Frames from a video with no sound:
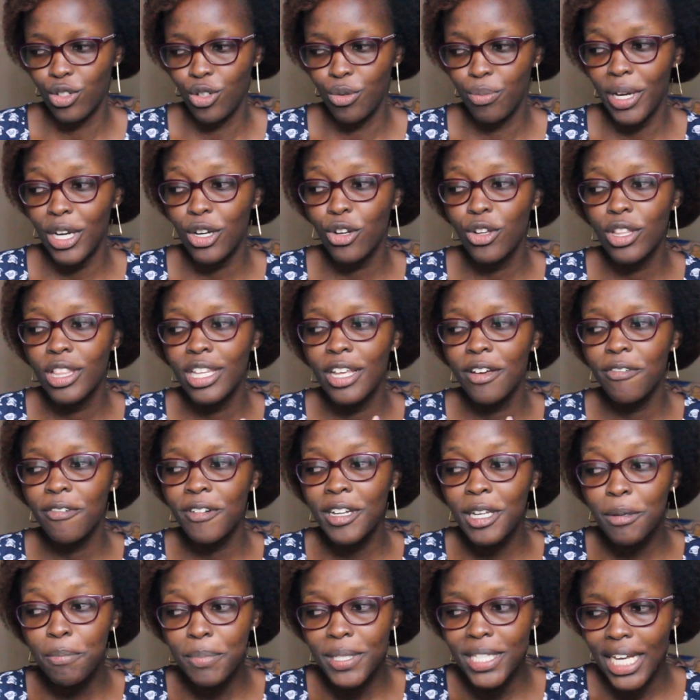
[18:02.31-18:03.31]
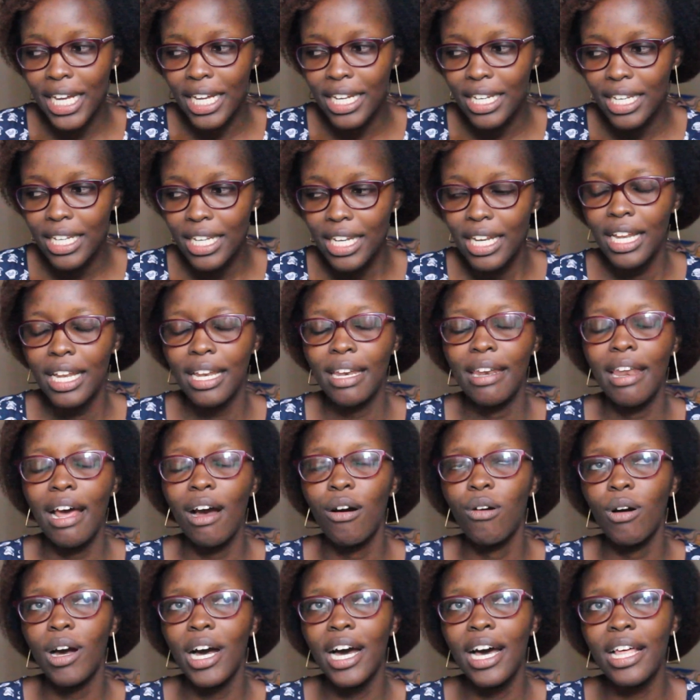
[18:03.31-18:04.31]
But on the flip side,
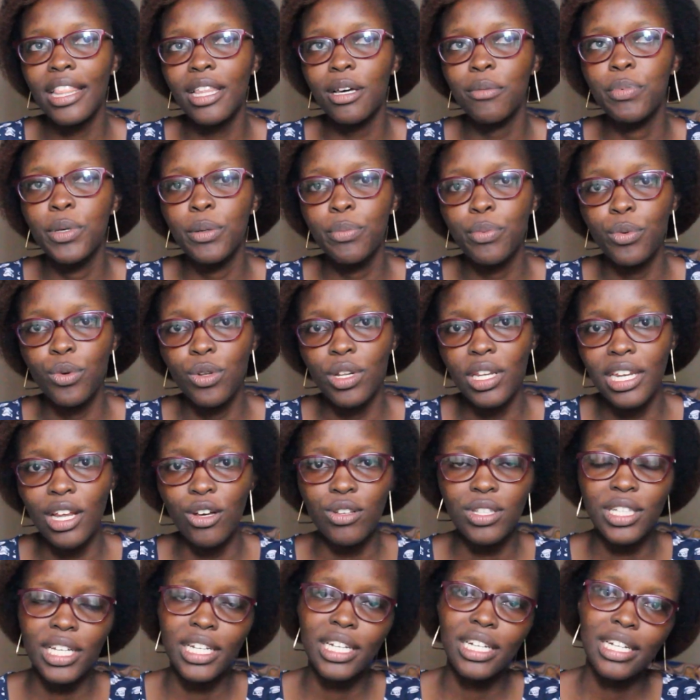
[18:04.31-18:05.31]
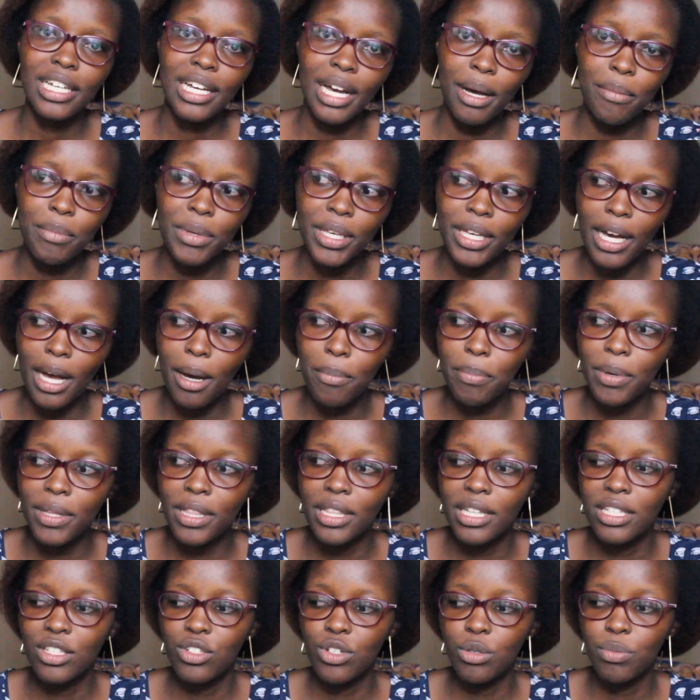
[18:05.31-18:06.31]
now other people now started coming up, and
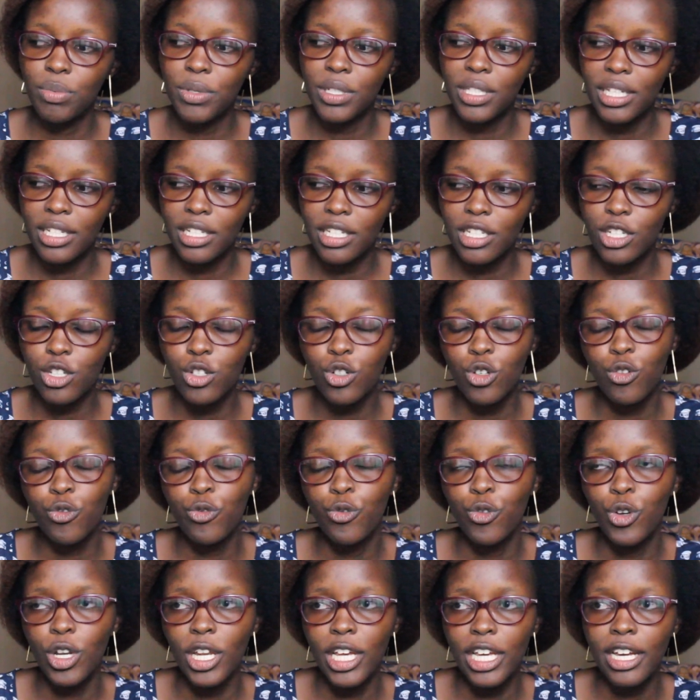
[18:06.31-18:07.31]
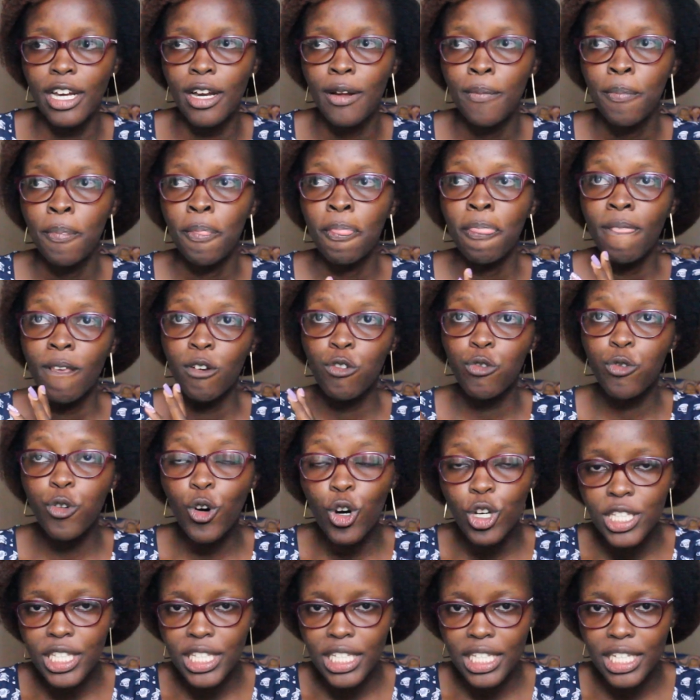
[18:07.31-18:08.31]
there's representation for like
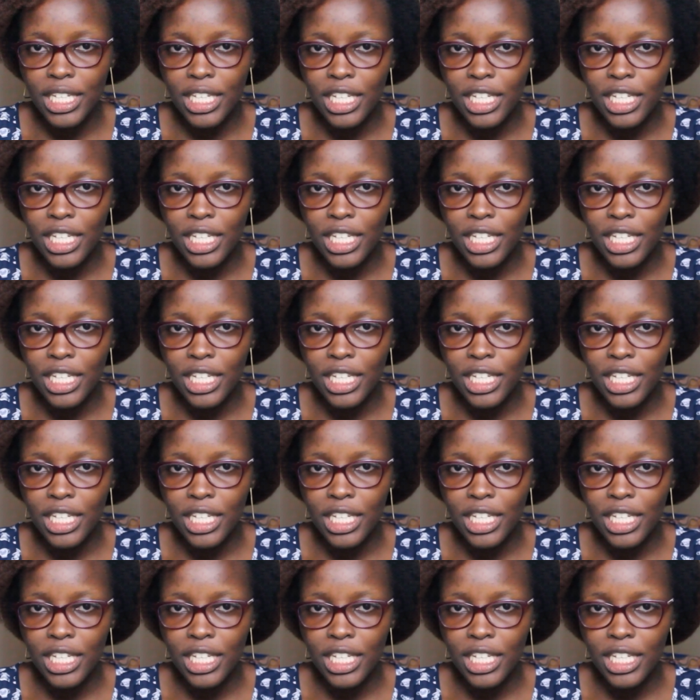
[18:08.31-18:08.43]
4C.